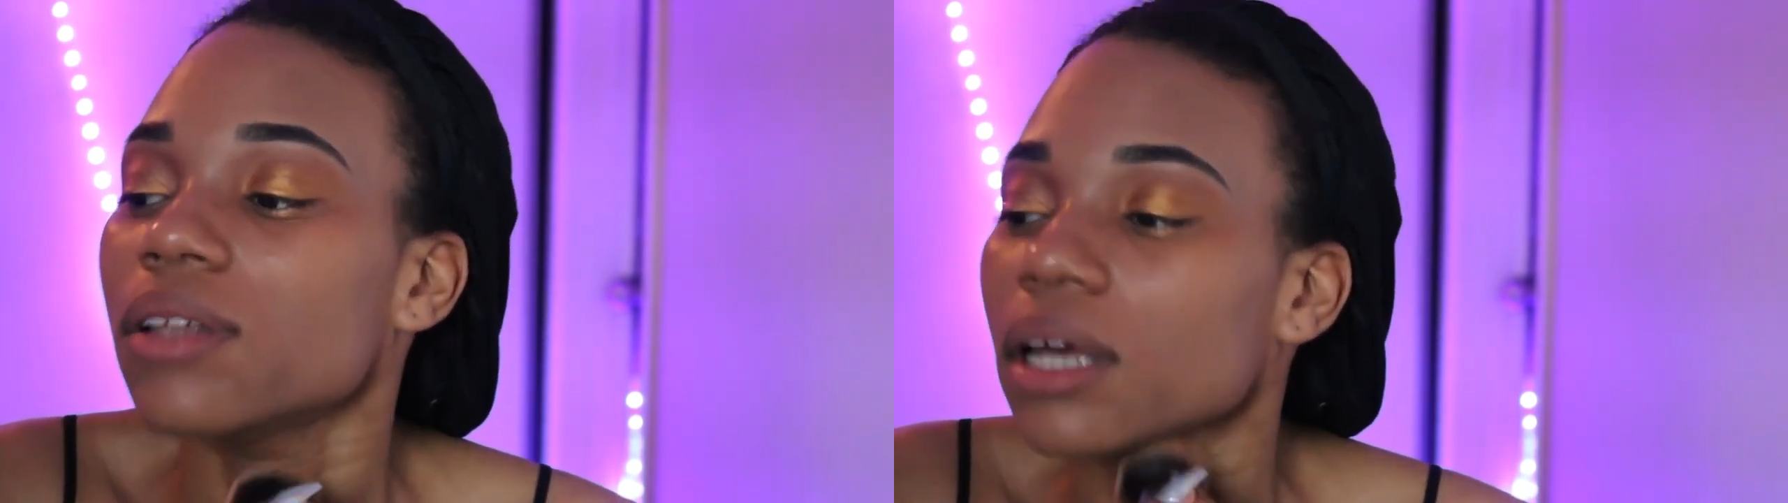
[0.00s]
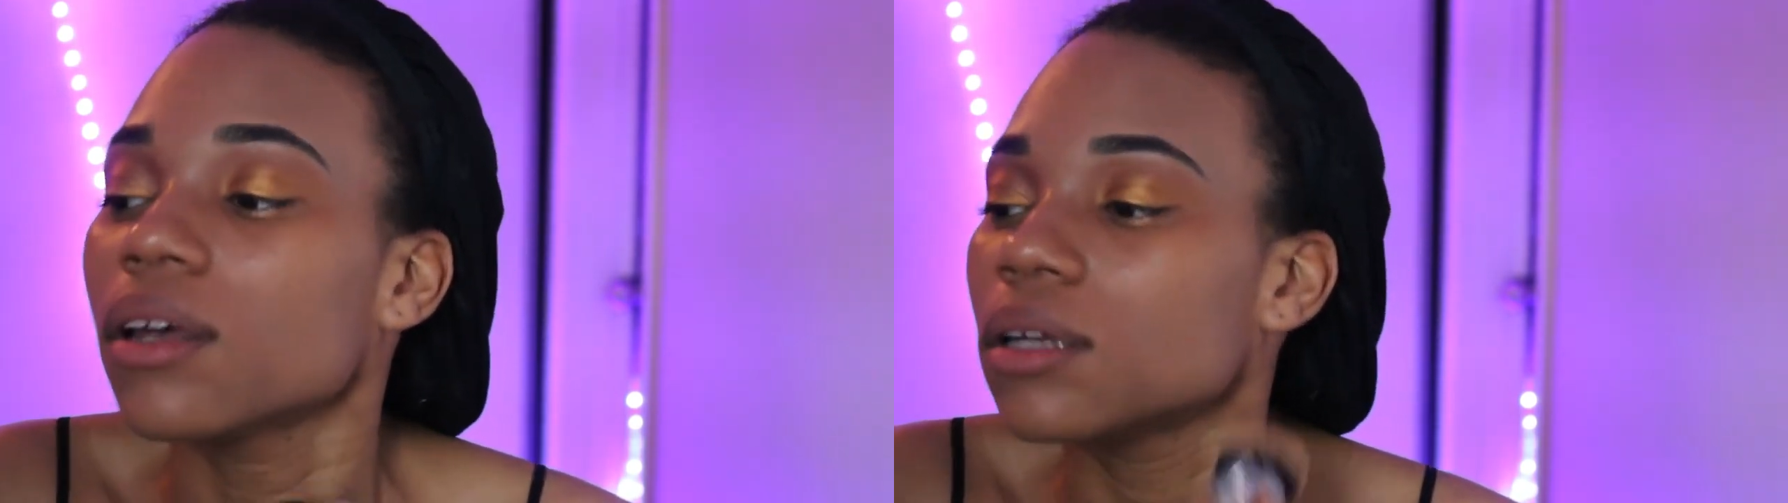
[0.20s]

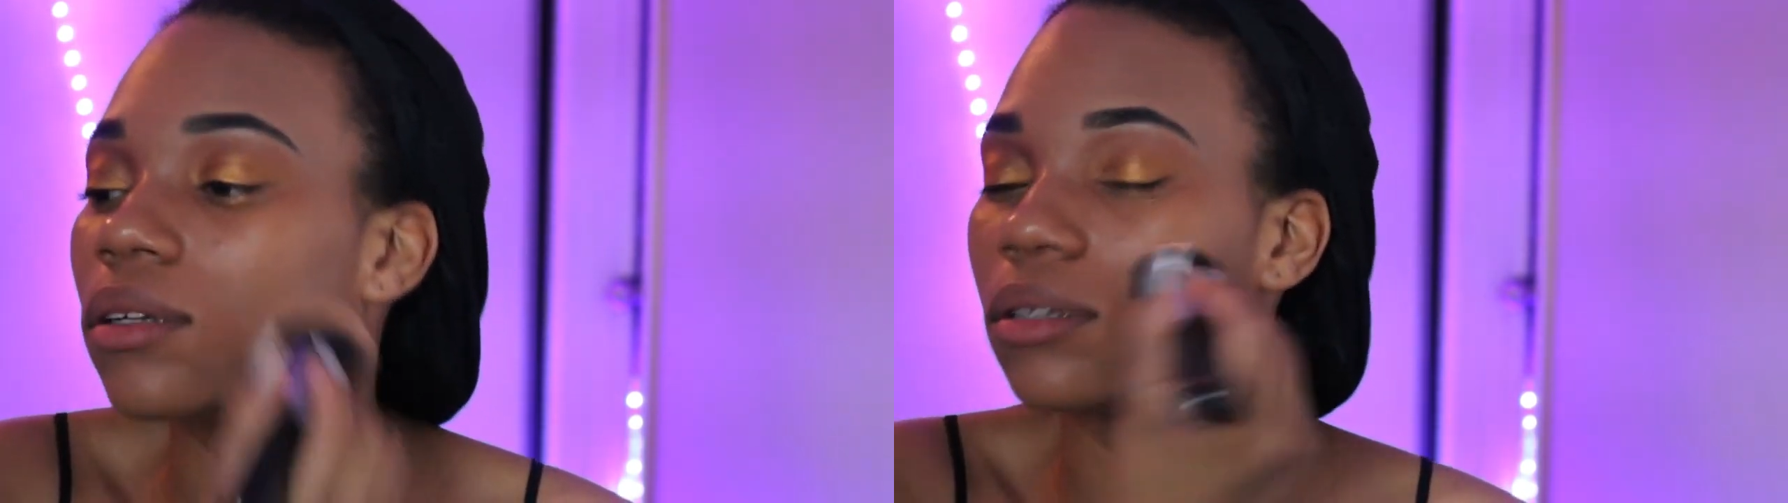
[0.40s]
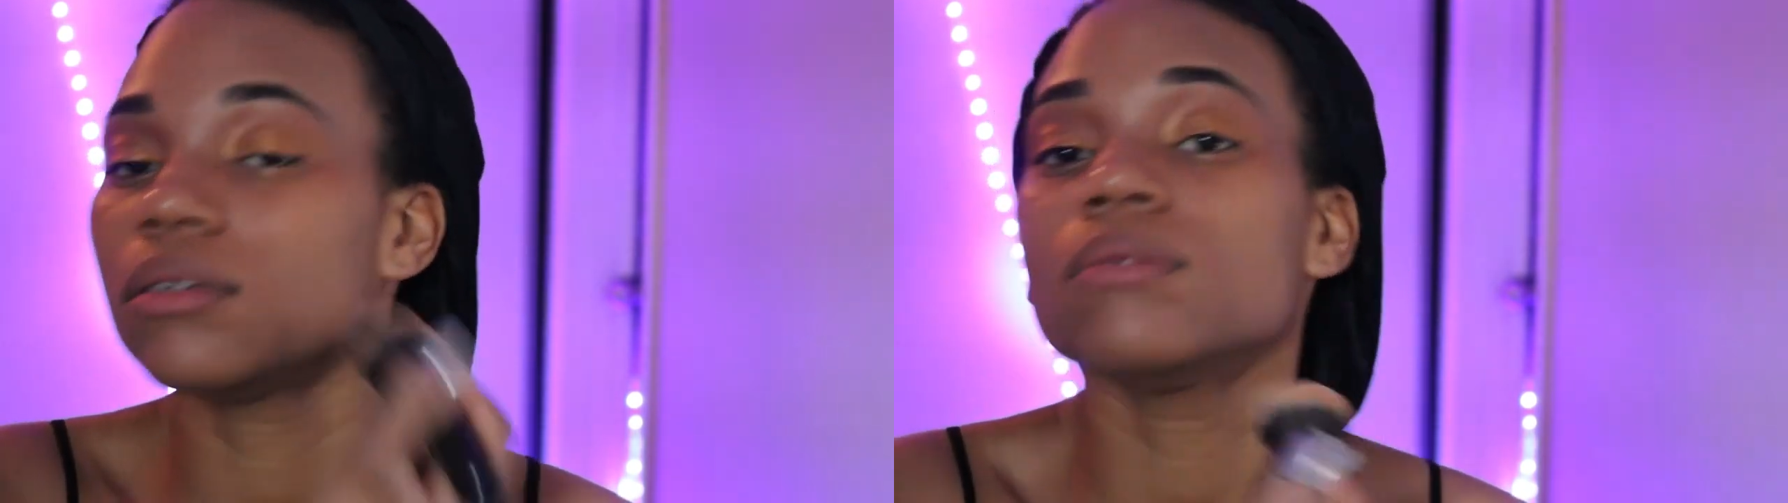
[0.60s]
that,
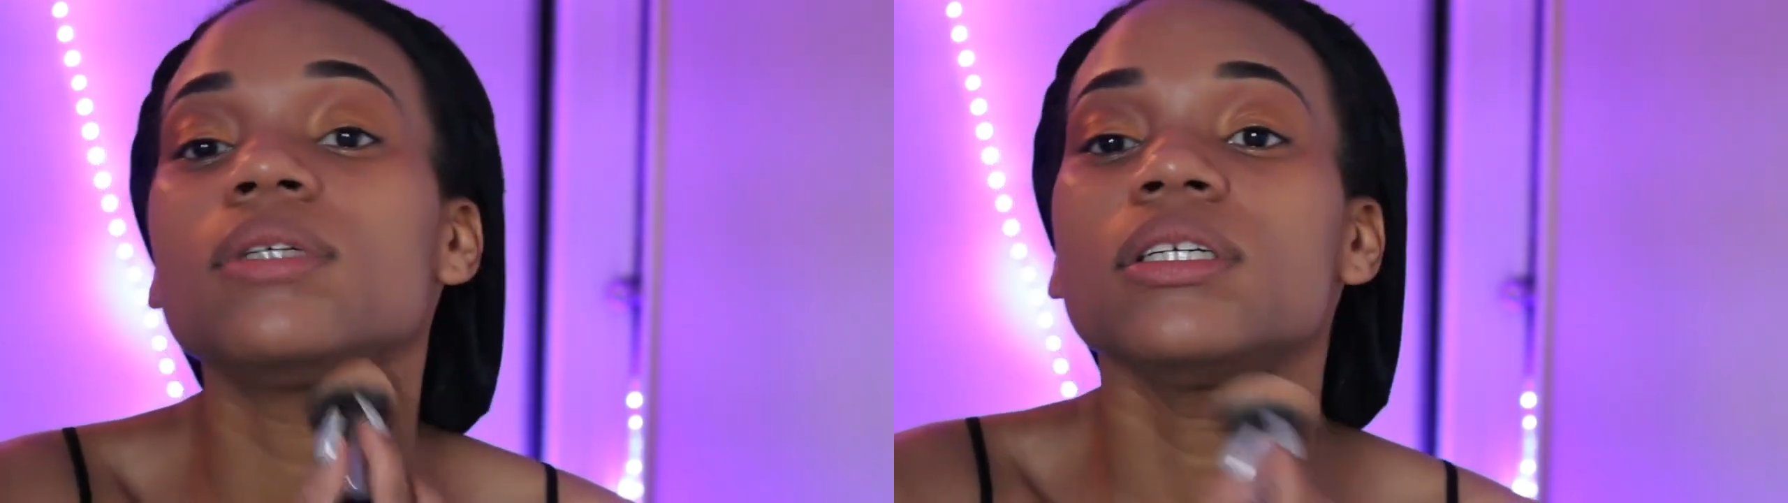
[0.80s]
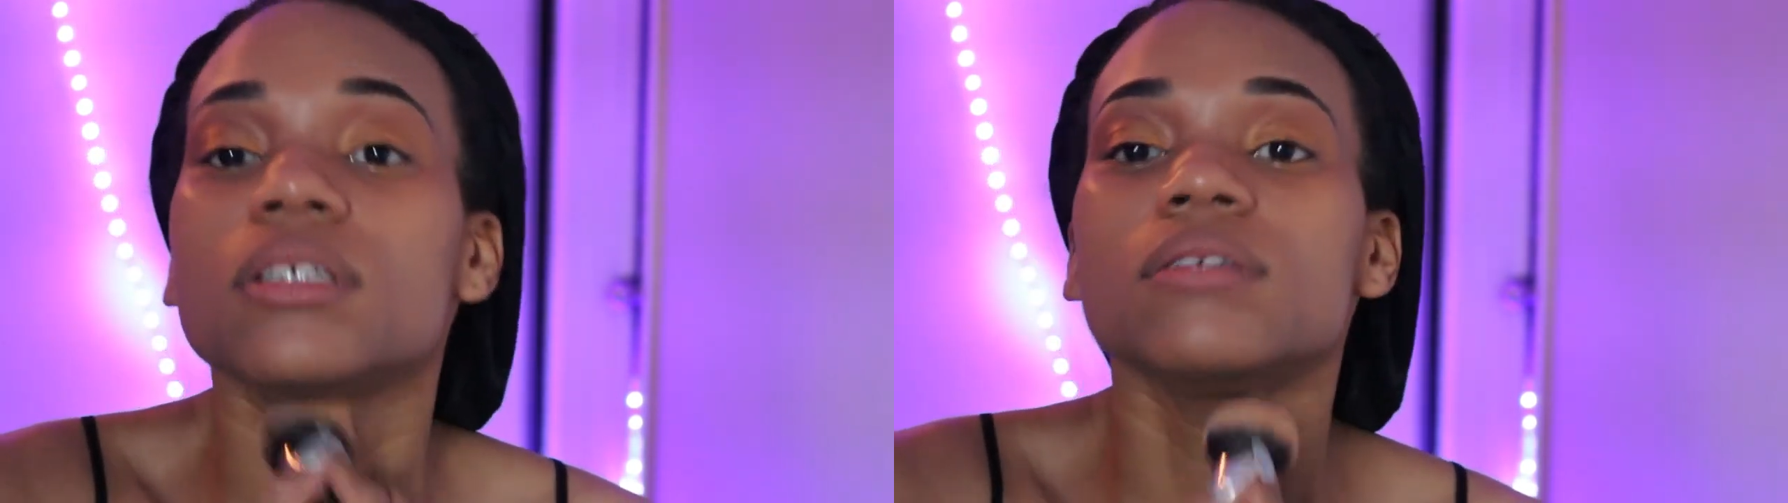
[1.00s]

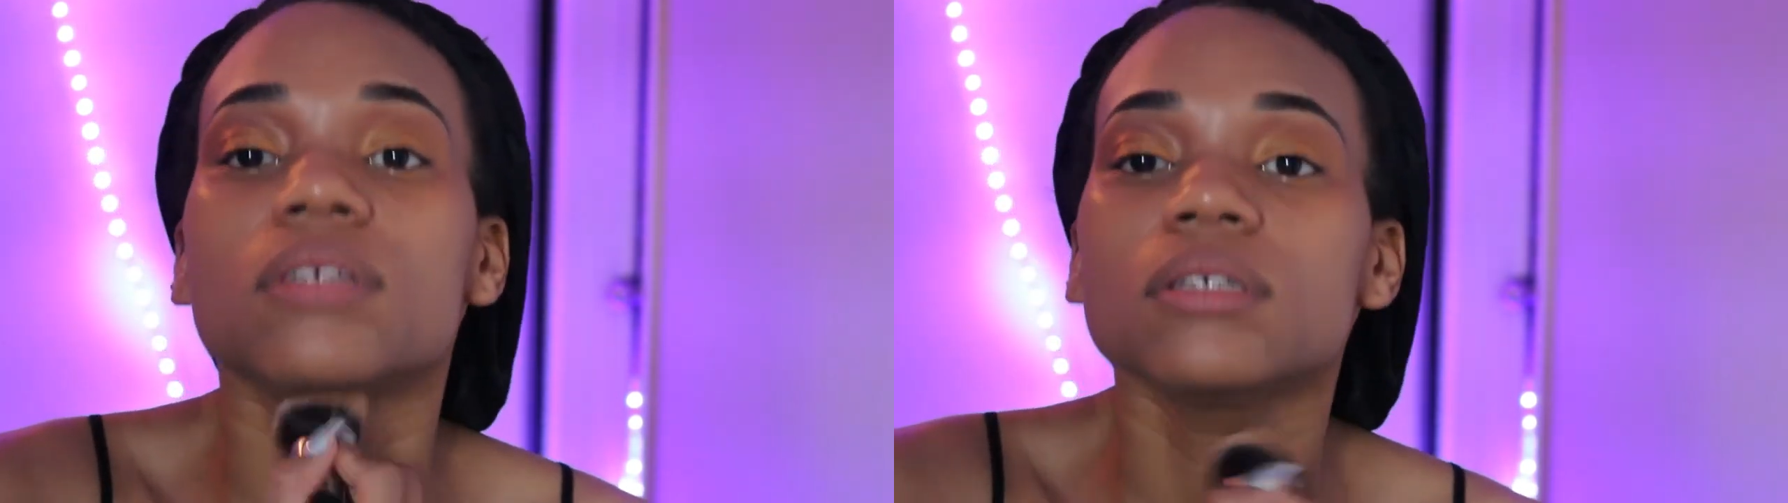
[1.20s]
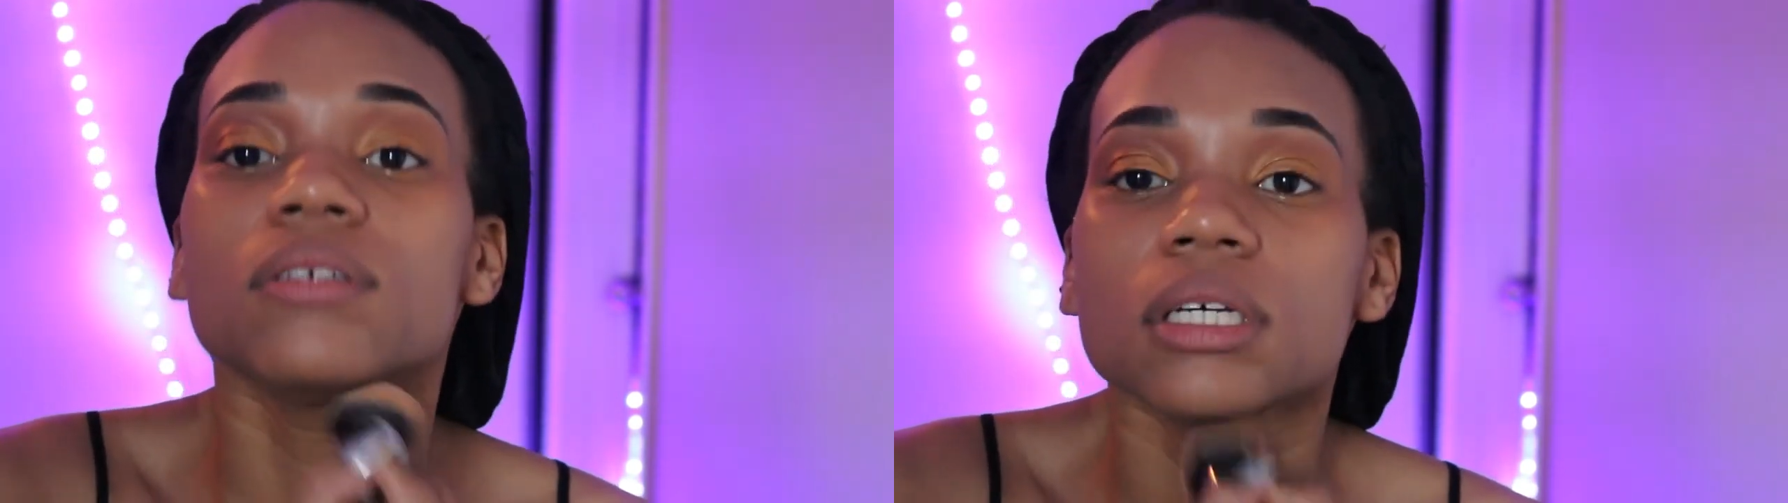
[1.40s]
when you
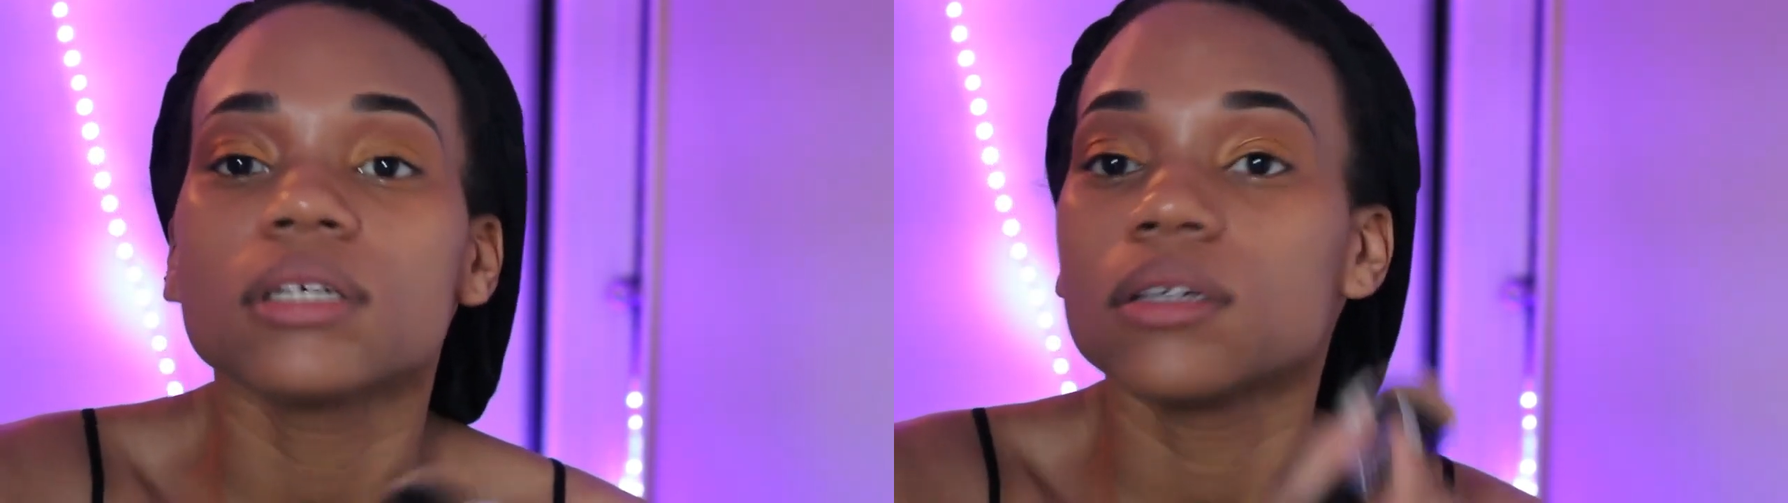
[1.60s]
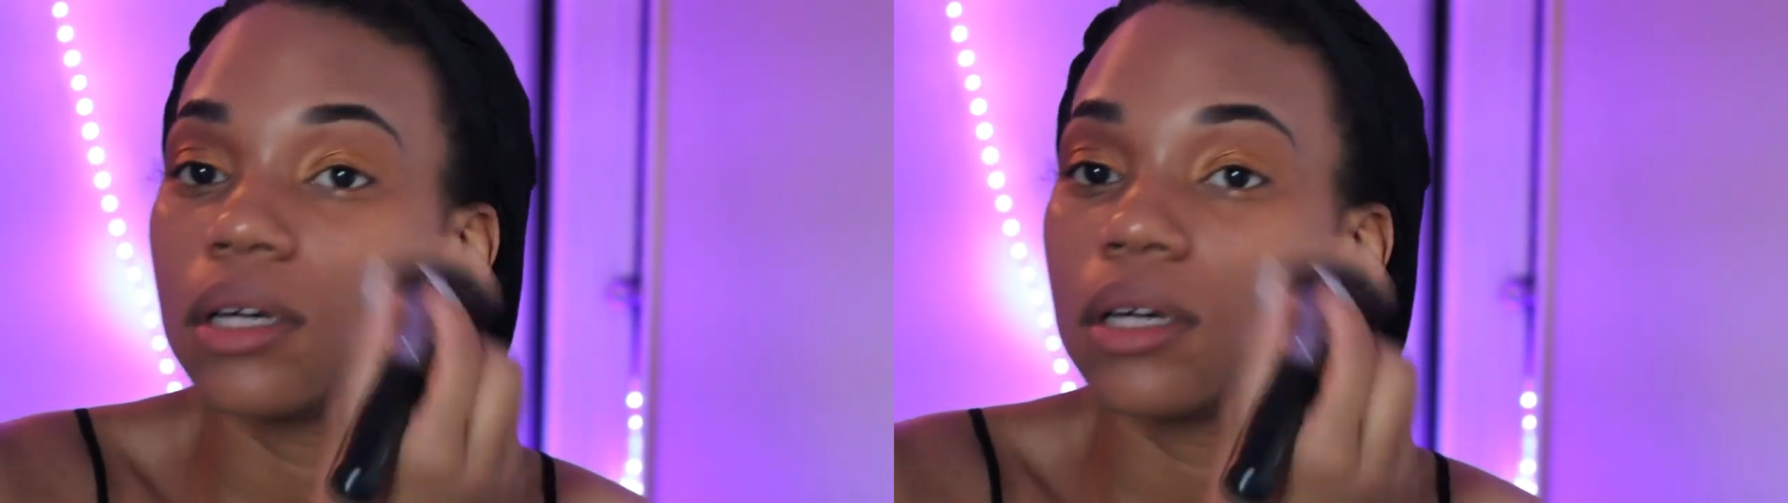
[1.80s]
do that.